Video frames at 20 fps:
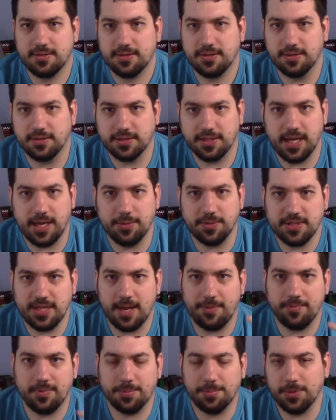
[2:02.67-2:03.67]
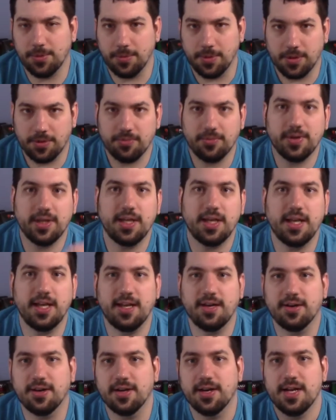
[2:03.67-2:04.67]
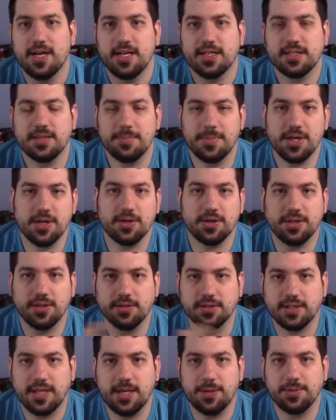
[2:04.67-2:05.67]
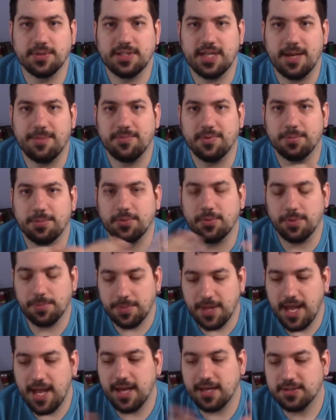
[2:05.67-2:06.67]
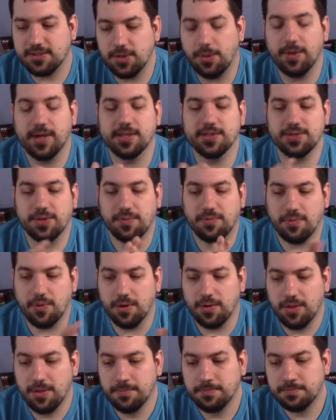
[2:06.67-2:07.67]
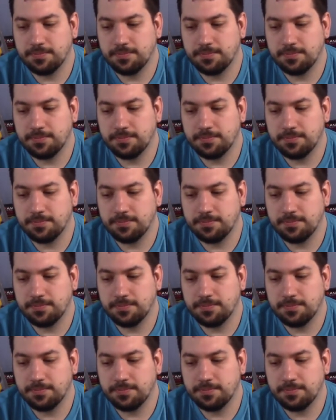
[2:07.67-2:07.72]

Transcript: Guildgate would tap for blue or green, or Dimir Guildgate would tap for blue or black, so on and so forth.